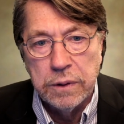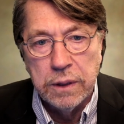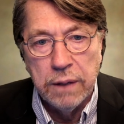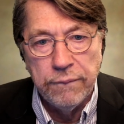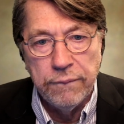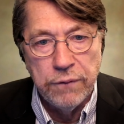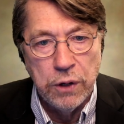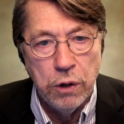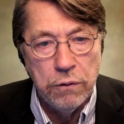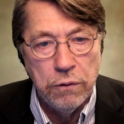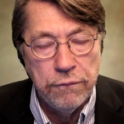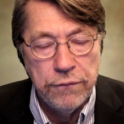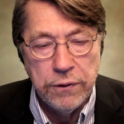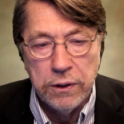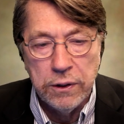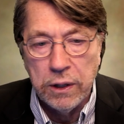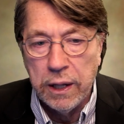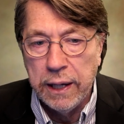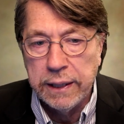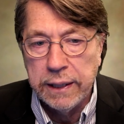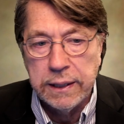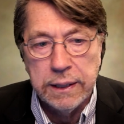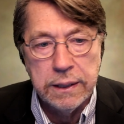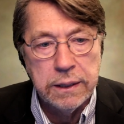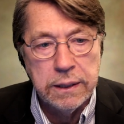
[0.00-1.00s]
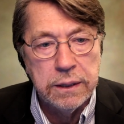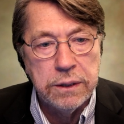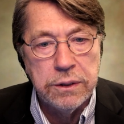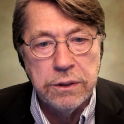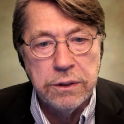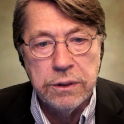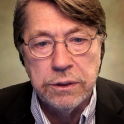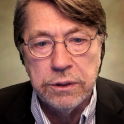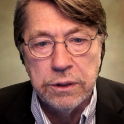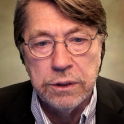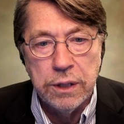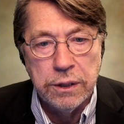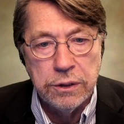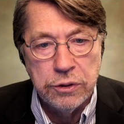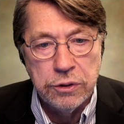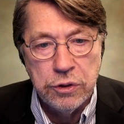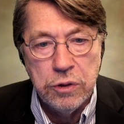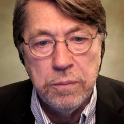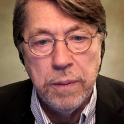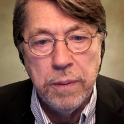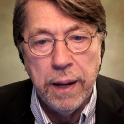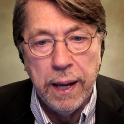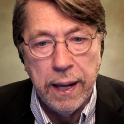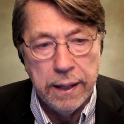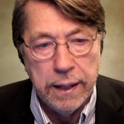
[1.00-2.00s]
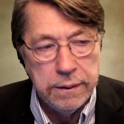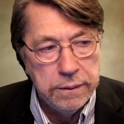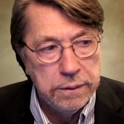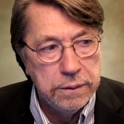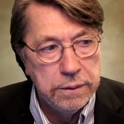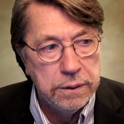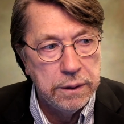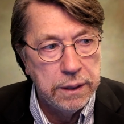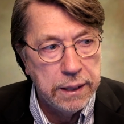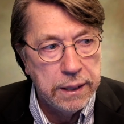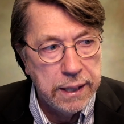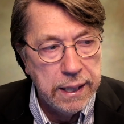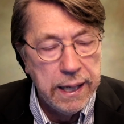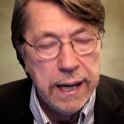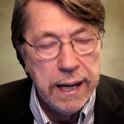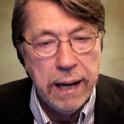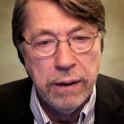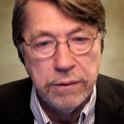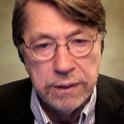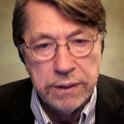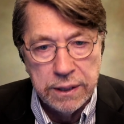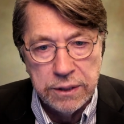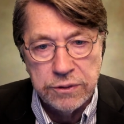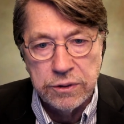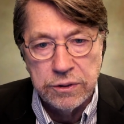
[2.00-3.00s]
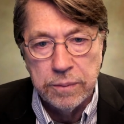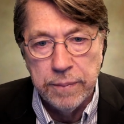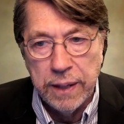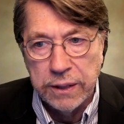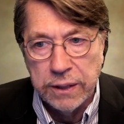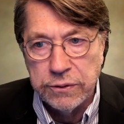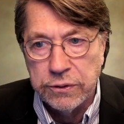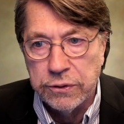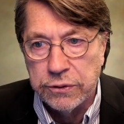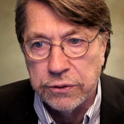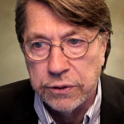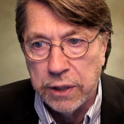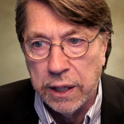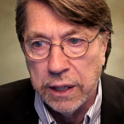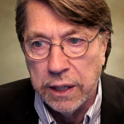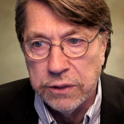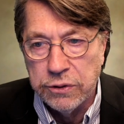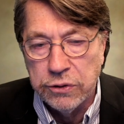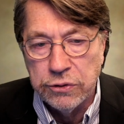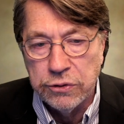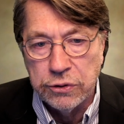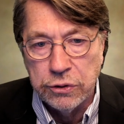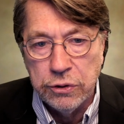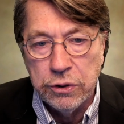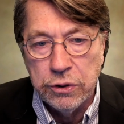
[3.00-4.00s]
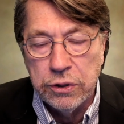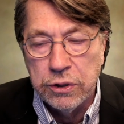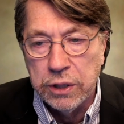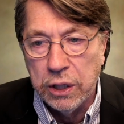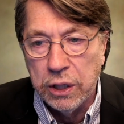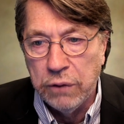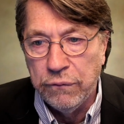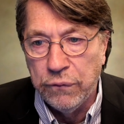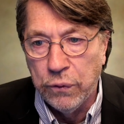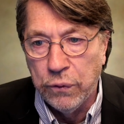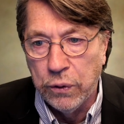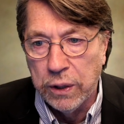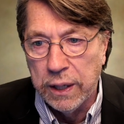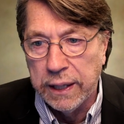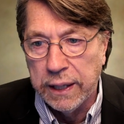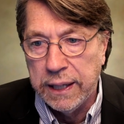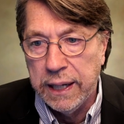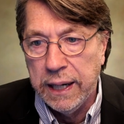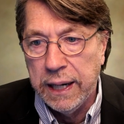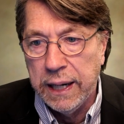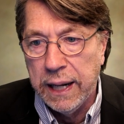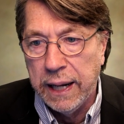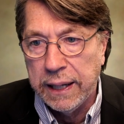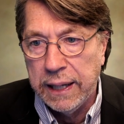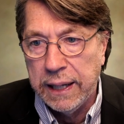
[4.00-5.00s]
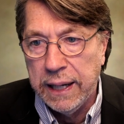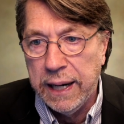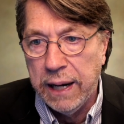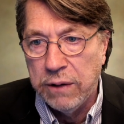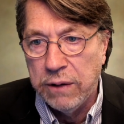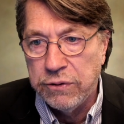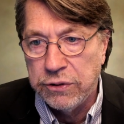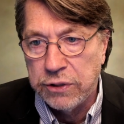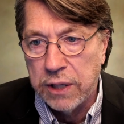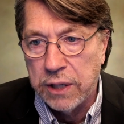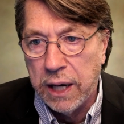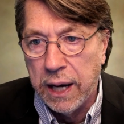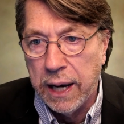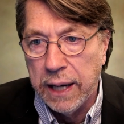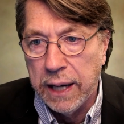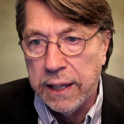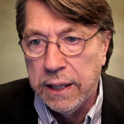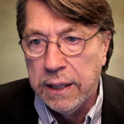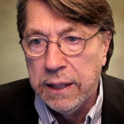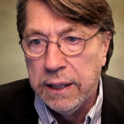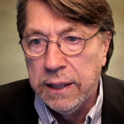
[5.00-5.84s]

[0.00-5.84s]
If you don't feel like it, too bad. Get out and get some exercise. It's a good thing for you. Get outside